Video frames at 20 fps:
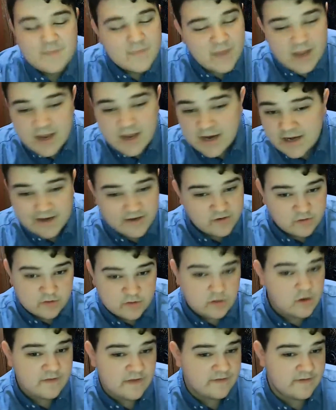And I don't
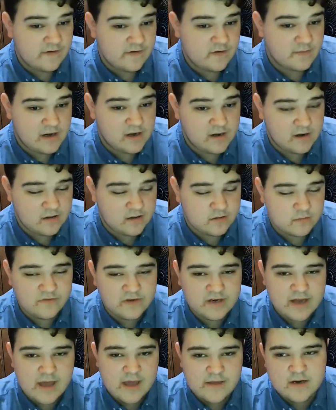know if they've ever been in another
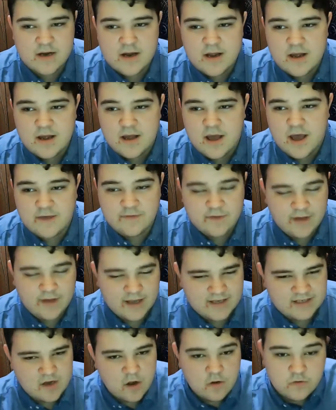movie together. If you
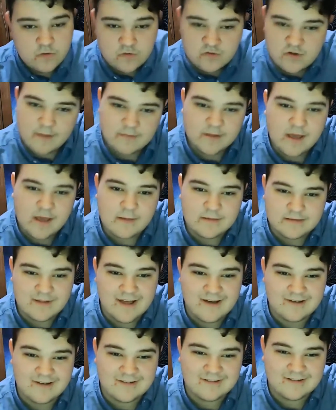guys know, drop in the comments below.